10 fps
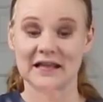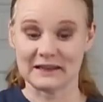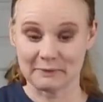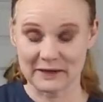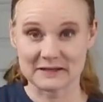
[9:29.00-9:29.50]

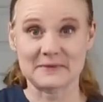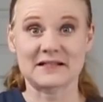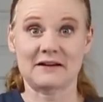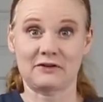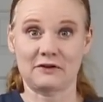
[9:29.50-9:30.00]
the PIXMA is
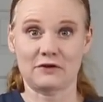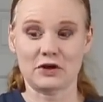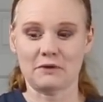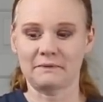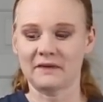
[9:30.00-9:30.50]
definitely for
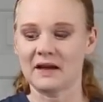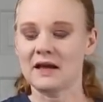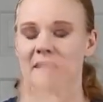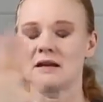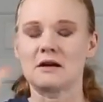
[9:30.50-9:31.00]
you.
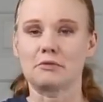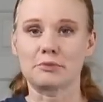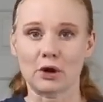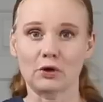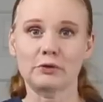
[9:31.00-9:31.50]
Now
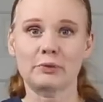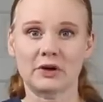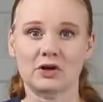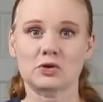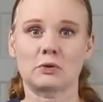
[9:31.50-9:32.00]
both
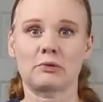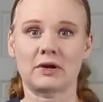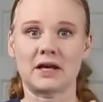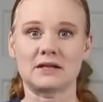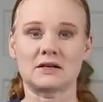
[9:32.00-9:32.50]
printers will
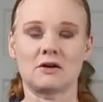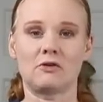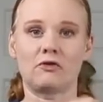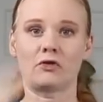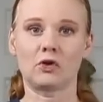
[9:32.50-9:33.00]
print
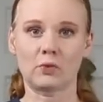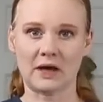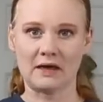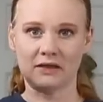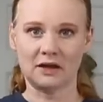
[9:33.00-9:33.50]
full
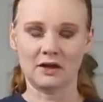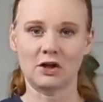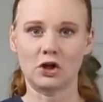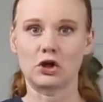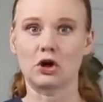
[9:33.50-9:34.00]
width,
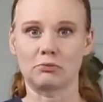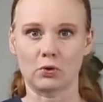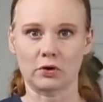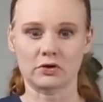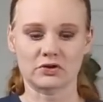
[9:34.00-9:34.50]
no
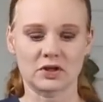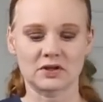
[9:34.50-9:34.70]
borders.